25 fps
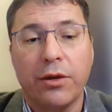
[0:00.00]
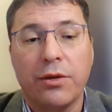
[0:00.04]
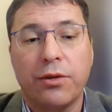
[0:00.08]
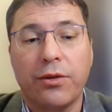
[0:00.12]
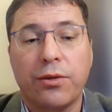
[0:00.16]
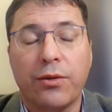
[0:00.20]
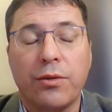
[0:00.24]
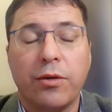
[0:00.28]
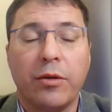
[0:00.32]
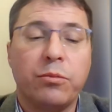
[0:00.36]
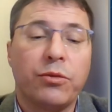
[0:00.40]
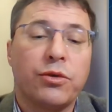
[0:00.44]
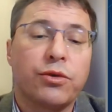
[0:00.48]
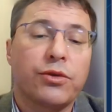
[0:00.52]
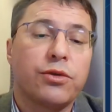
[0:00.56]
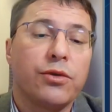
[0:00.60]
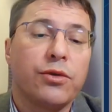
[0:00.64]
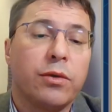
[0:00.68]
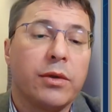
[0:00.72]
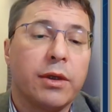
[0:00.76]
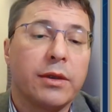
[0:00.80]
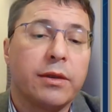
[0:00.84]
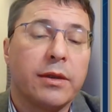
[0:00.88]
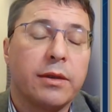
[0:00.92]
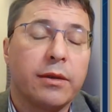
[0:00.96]
Through Amur
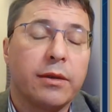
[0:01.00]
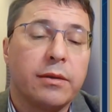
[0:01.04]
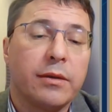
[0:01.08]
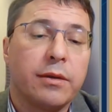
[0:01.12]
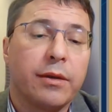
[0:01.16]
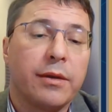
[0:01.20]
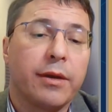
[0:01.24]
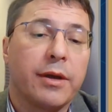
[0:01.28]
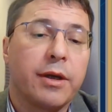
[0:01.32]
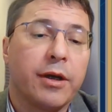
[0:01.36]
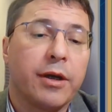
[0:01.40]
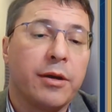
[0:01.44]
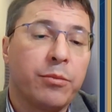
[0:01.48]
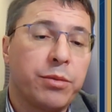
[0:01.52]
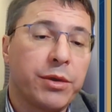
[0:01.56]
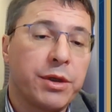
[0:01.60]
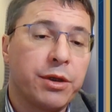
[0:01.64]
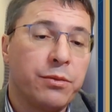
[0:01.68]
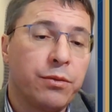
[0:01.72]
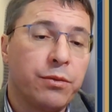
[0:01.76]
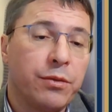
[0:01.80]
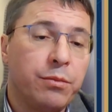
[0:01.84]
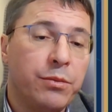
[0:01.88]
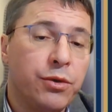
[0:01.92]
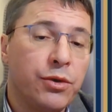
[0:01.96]
Zolota, the company
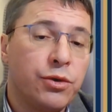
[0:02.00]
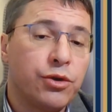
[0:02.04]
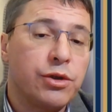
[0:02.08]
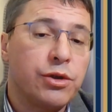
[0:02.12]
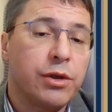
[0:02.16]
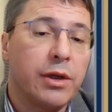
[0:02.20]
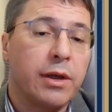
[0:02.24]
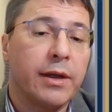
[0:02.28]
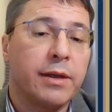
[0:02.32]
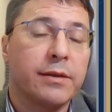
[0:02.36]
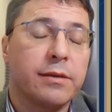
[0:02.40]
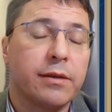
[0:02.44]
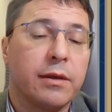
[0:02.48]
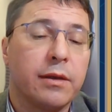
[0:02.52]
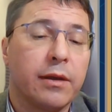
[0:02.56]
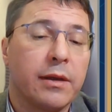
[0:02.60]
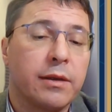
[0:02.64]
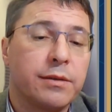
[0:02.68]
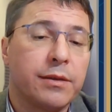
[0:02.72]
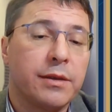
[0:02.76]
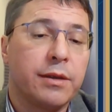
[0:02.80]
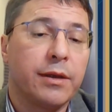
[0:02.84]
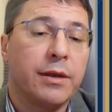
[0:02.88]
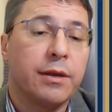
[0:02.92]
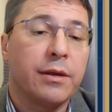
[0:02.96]
we merged
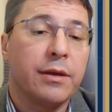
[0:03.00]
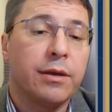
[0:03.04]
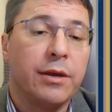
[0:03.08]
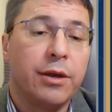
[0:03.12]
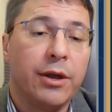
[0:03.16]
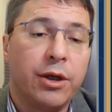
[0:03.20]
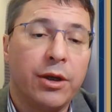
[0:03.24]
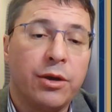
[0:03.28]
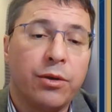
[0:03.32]
last year,